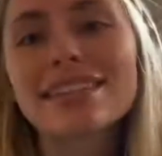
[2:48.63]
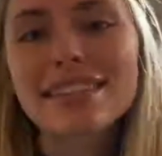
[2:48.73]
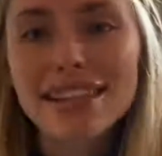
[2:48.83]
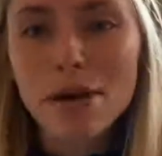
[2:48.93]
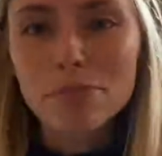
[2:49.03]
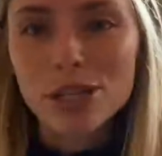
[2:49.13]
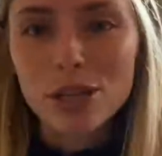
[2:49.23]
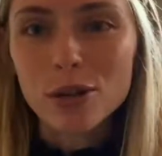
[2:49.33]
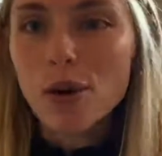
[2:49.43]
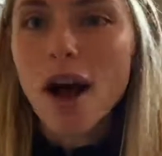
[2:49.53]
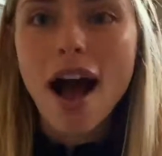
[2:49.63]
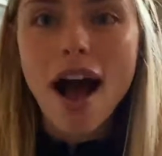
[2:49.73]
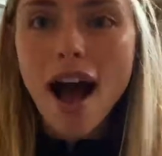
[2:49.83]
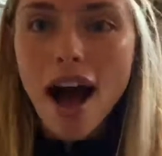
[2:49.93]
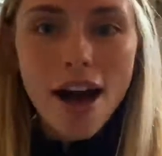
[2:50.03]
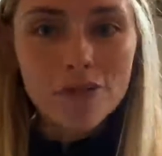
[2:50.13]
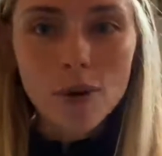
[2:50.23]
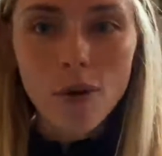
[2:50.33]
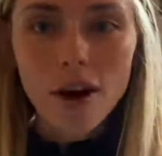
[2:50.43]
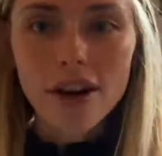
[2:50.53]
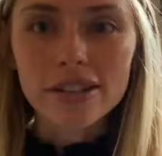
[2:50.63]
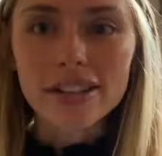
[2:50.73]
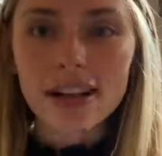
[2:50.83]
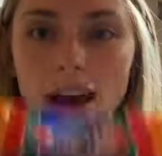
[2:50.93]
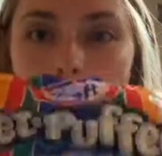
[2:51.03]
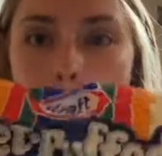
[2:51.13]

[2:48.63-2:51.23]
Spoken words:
Step two, of course,